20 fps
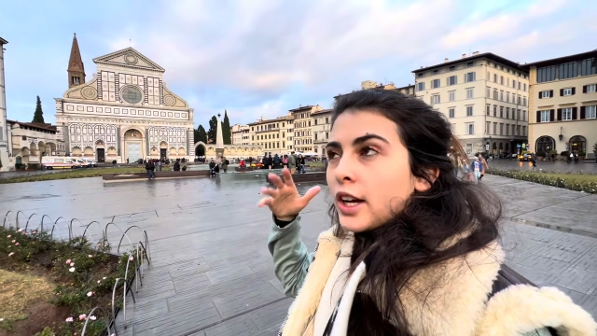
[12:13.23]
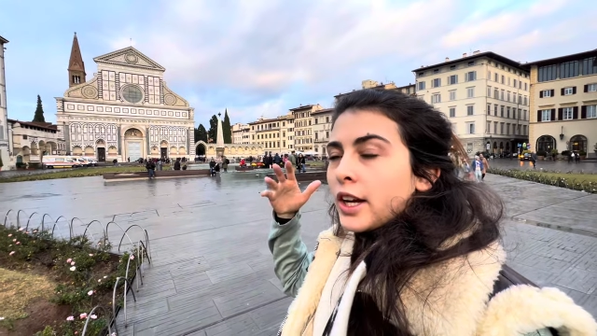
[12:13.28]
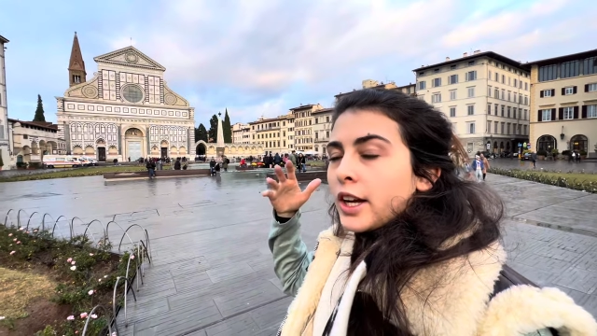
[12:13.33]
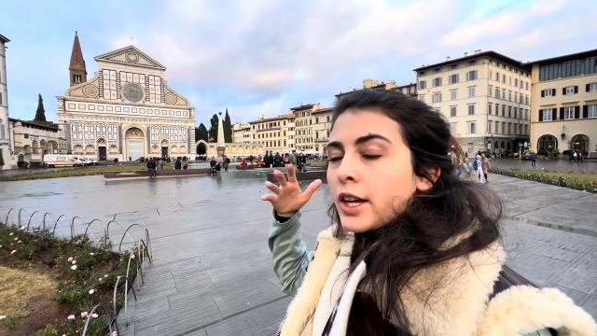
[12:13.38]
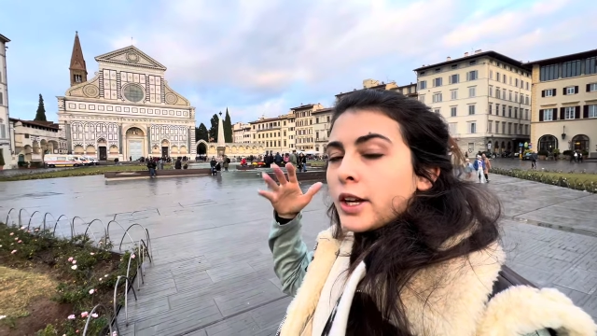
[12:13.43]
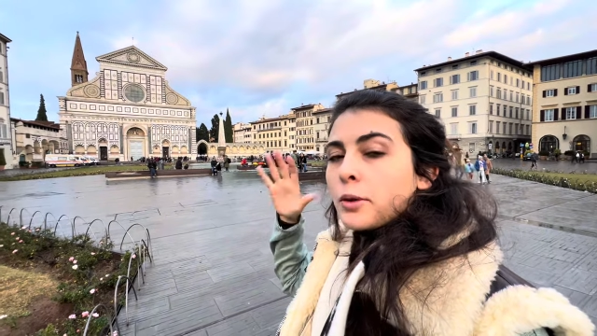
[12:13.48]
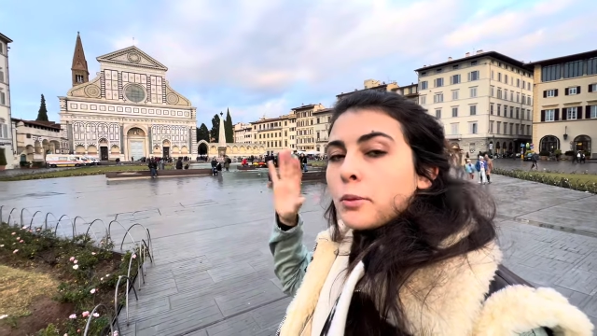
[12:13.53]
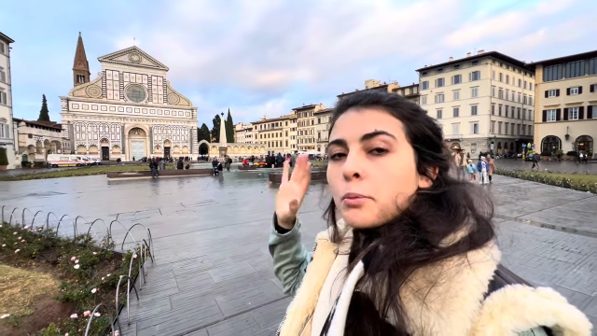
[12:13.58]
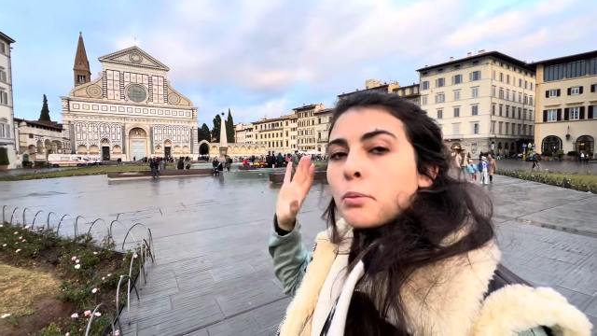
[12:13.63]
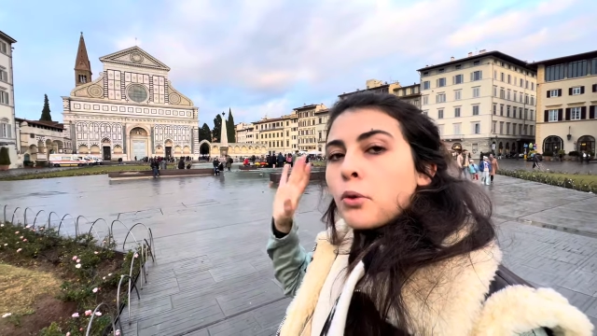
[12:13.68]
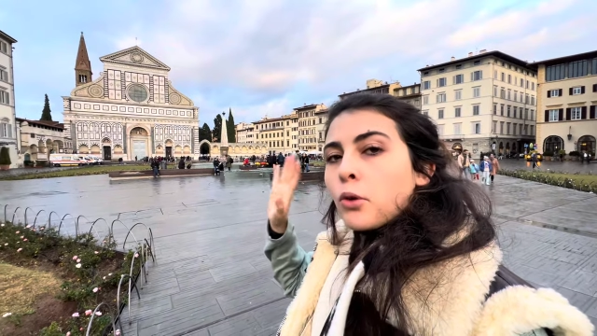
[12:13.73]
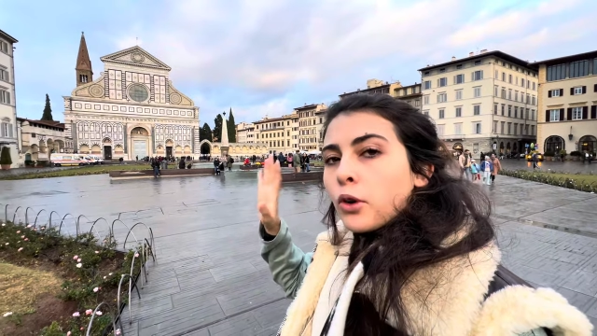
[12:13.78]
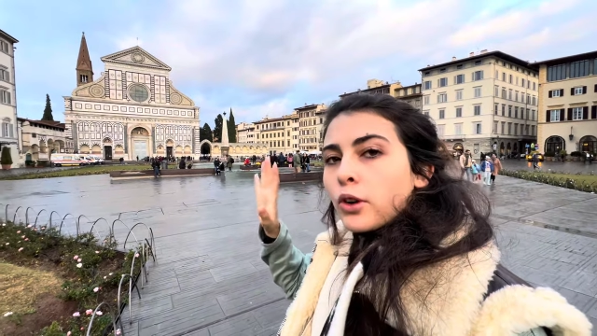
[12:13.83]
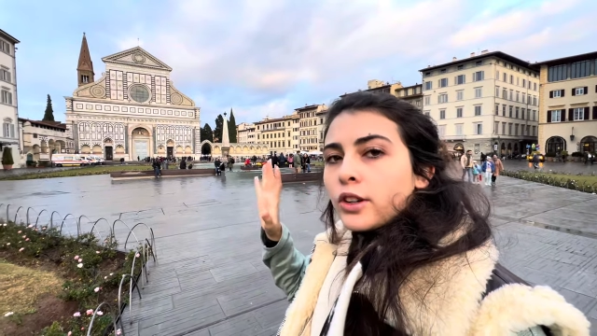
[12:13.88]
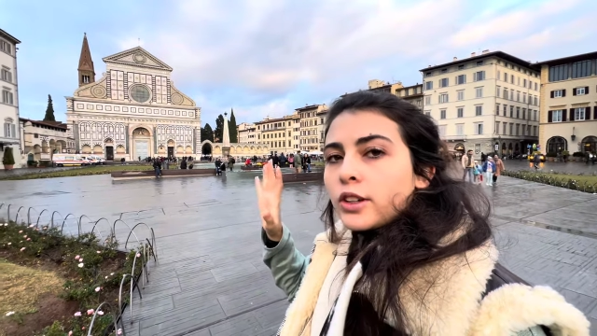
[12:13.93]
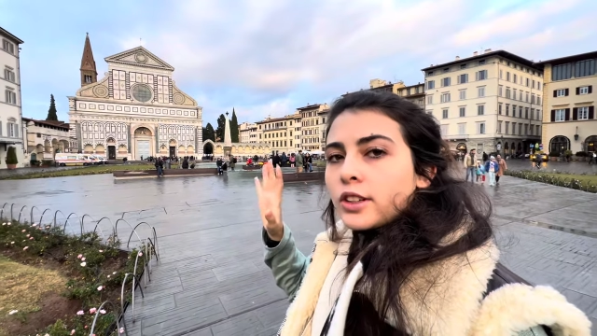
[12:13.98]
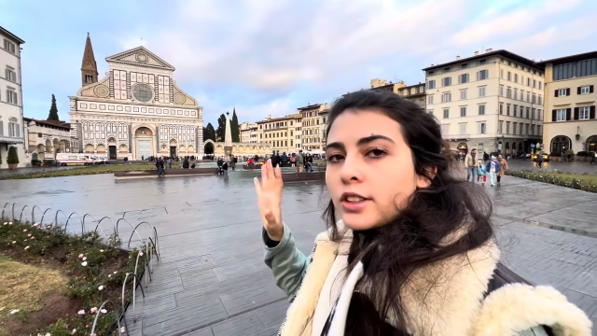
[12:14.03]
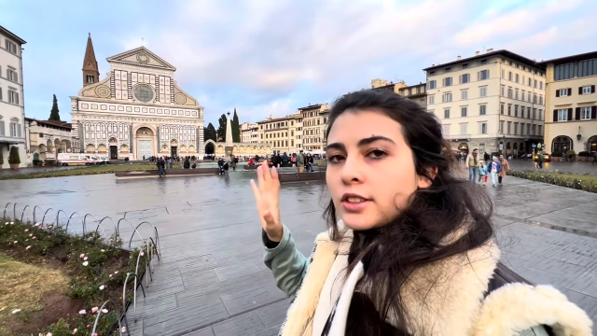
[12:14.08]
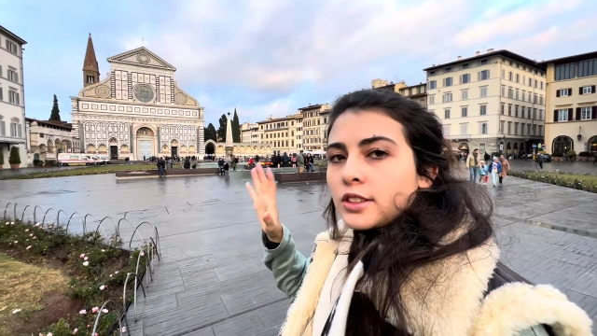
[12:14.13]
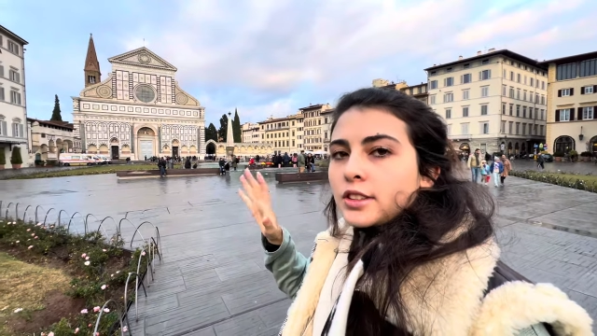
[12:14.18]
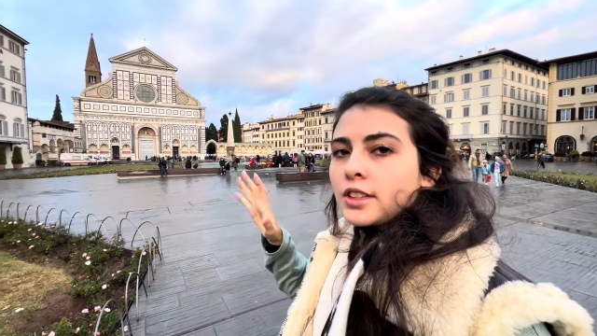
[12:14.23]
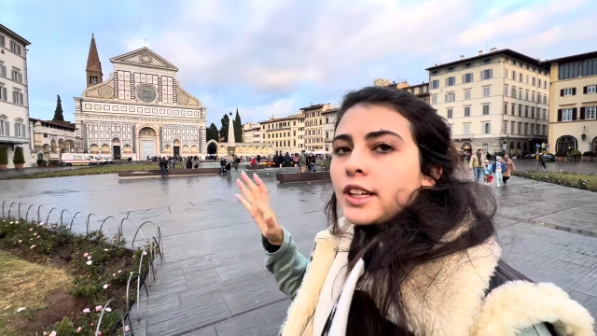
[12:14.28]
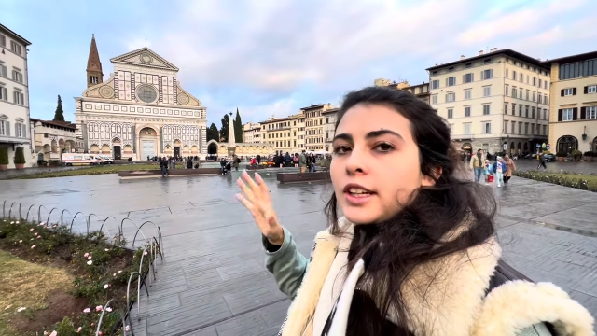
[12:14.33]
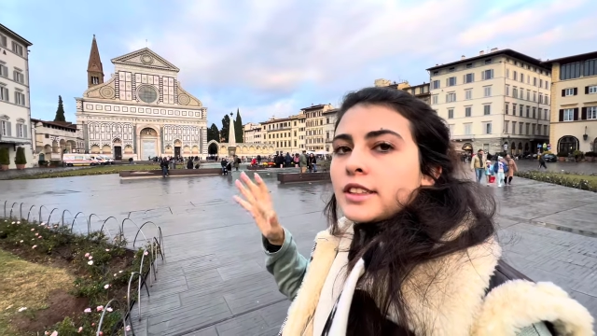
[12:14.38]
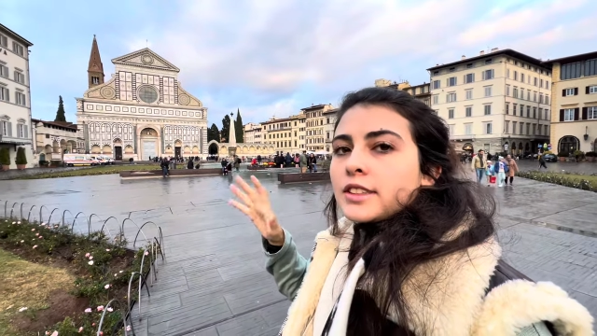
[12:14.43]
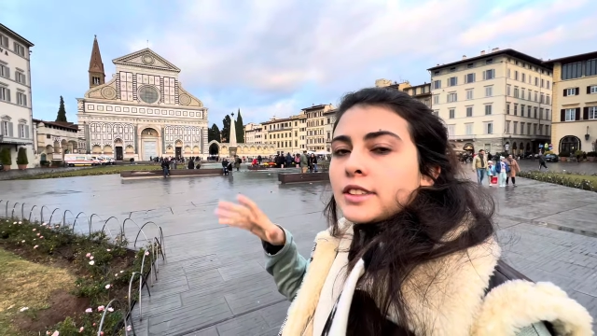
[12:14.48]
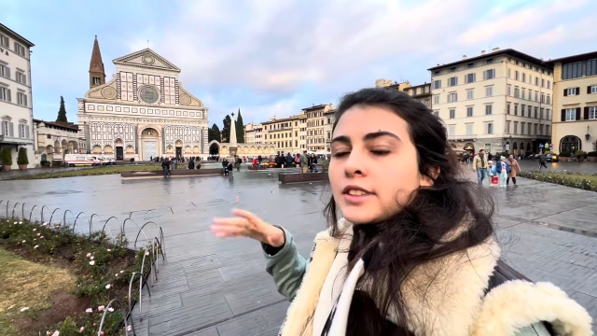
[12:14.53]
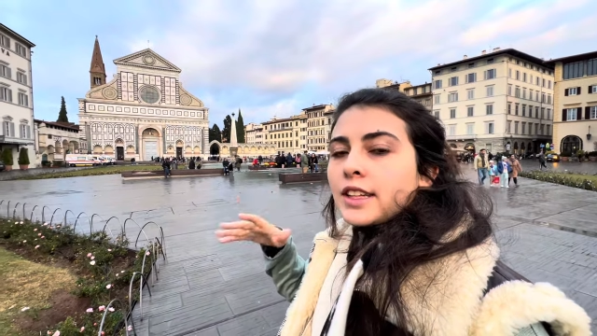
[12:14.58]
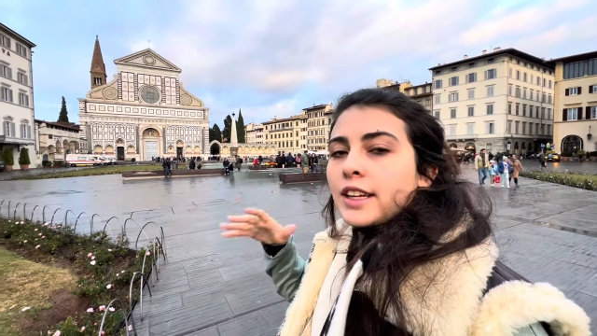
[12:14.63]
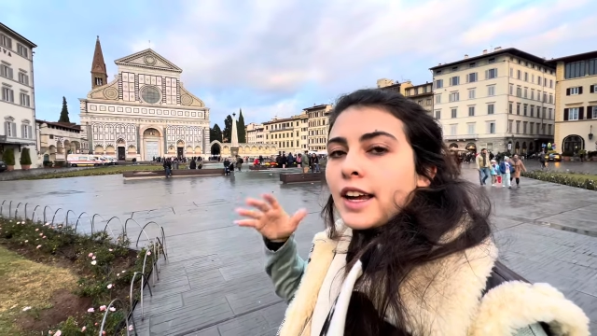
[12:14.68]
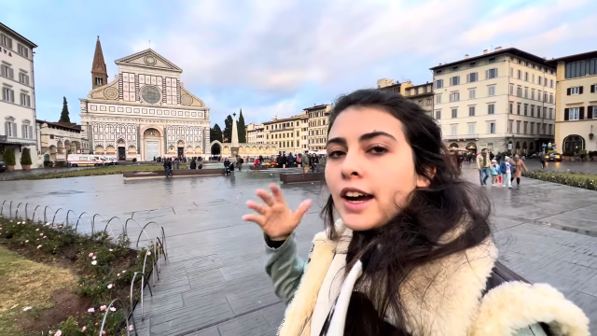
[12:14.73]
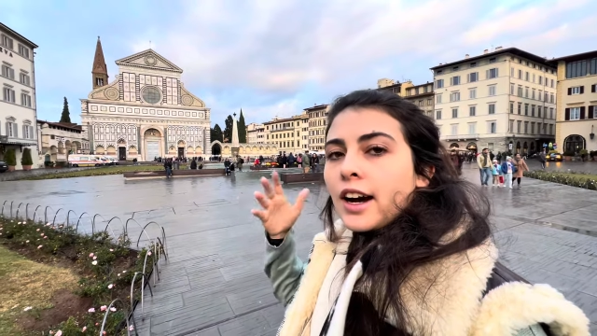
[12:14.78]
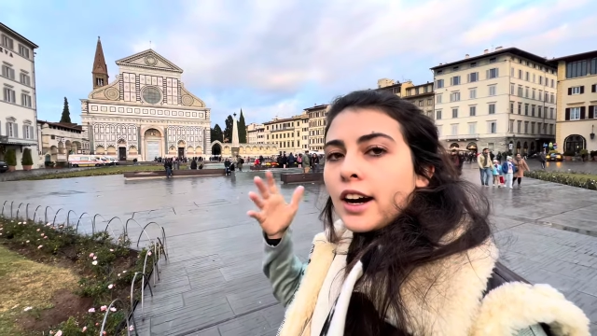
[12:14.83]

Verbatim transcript: important, let's say,